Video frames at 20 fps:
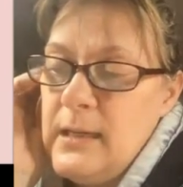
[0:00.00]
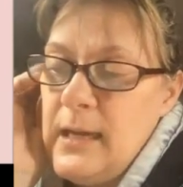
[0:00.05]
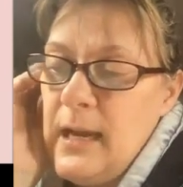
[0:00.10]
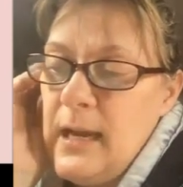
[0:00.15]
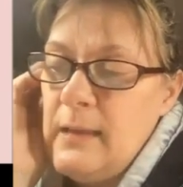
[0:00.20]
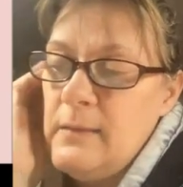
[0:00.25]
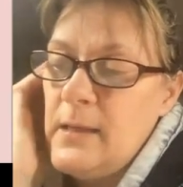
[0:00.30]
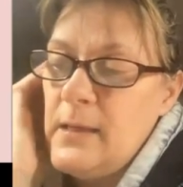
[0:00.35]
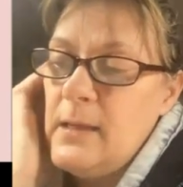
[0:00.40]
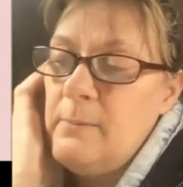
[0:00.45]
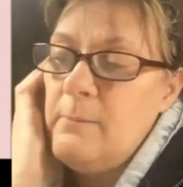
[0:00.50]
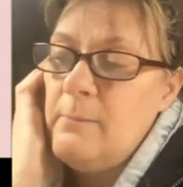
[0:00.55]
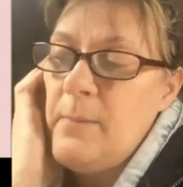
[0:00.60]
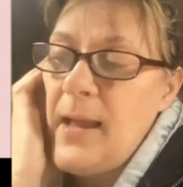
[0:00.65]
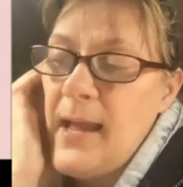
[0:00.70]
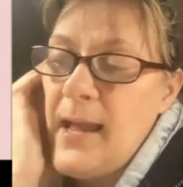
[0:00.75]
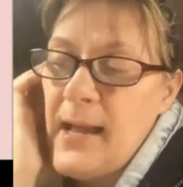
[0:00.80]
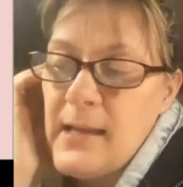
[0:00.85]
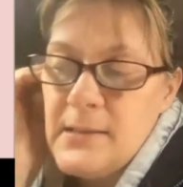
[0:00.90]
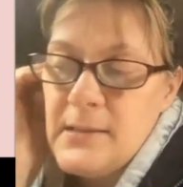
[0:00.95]
and they
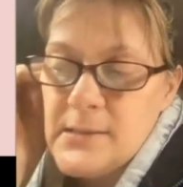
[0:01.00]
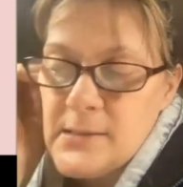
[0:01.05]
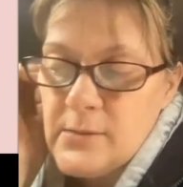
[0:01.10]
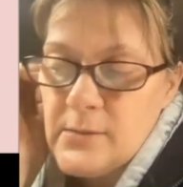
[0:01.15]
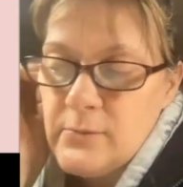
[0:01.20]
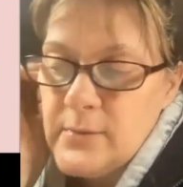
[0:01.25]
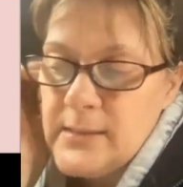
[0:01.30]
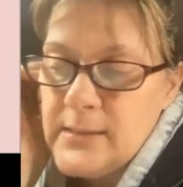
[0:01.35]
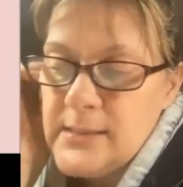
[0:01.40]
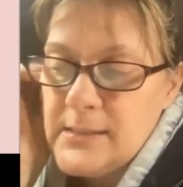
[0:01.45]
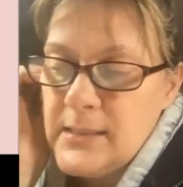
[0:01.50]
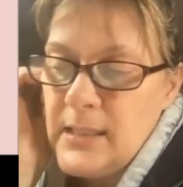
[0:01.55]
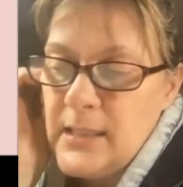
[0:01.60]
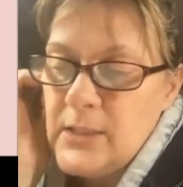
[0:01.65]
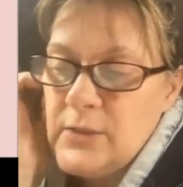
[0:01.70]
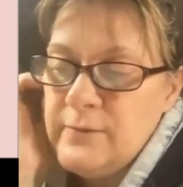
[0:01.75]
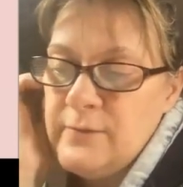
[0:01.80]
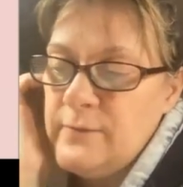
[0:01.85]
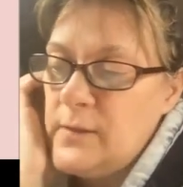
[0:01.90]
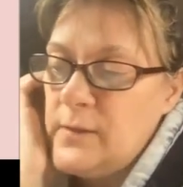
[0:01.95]
pass through a
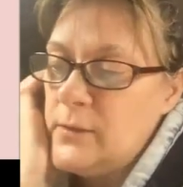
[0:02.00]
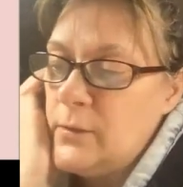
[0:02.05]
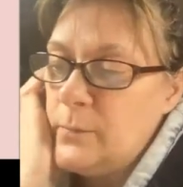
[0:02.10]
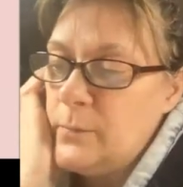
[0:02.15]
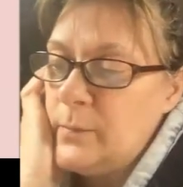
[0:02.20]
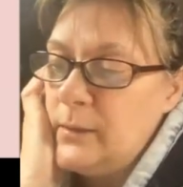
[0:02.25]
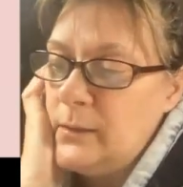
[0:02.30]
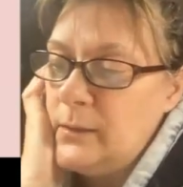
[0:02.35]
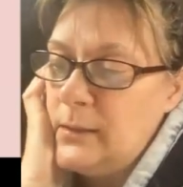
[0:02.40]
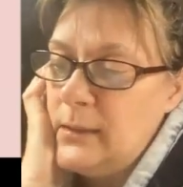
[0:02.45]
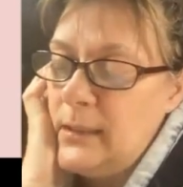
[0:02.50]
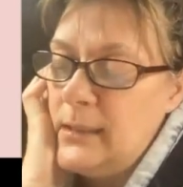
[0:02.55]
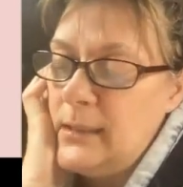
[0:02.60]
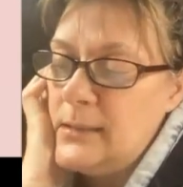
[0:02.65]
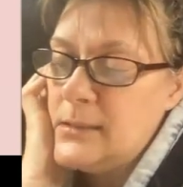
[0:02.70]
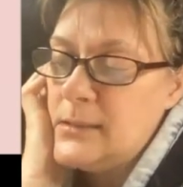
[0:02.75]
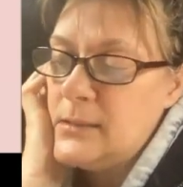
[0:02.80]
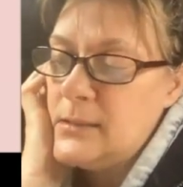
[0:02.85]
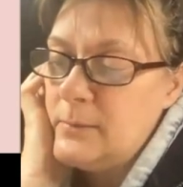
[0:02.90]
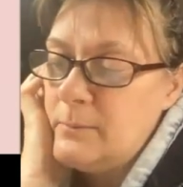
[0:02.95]
stage of
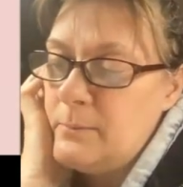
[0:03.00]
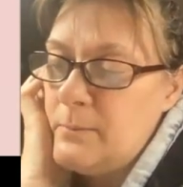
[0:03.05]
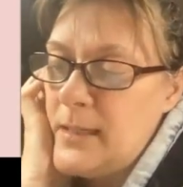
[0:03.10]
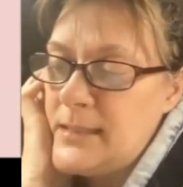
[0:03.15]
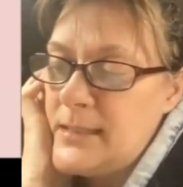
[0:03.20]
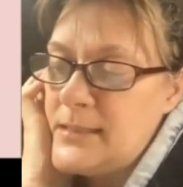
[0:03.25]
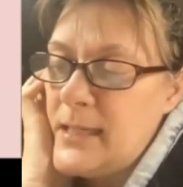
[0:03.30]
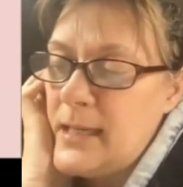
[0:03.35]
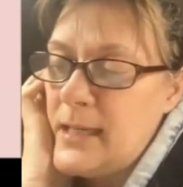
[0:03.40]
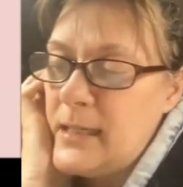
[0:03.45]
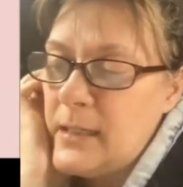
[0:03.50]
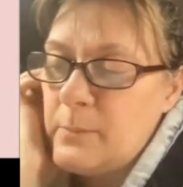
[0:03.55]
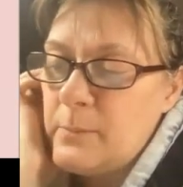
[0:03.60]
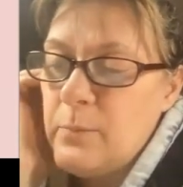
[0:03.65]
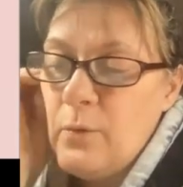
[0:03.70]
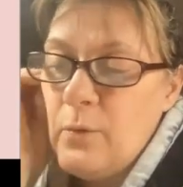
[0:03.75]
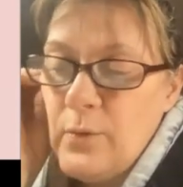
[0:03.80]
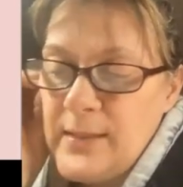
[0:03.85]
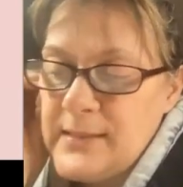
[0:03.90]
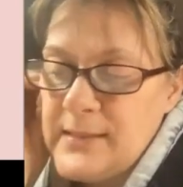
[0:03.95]
vulnerability to mitotic
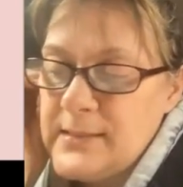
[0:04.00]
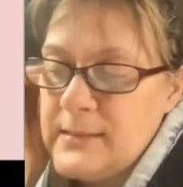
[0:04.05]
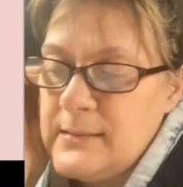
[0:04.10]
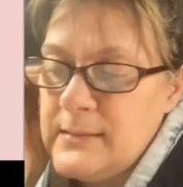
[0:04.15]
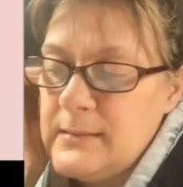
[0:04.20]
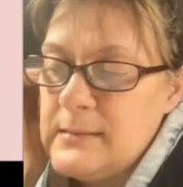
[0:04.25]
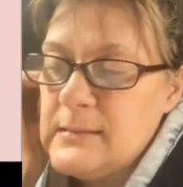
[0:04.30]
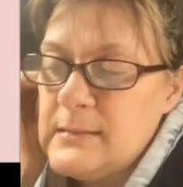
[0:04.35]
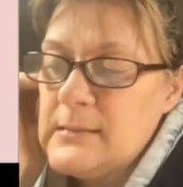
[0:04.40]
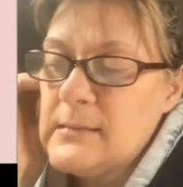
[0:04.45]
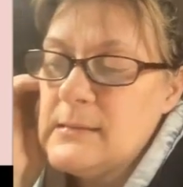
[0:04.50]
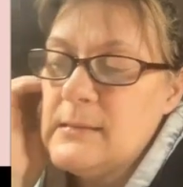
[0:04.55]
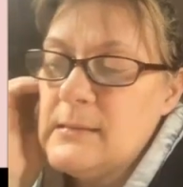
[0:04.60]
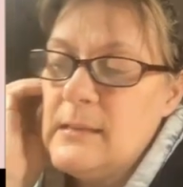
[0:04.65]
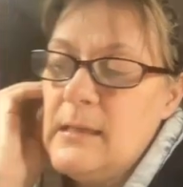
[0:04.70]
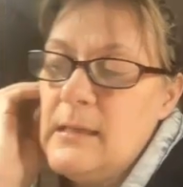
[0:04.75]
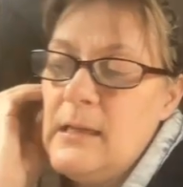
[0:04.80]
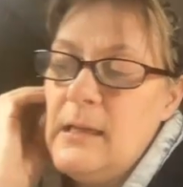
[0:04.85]
poisons.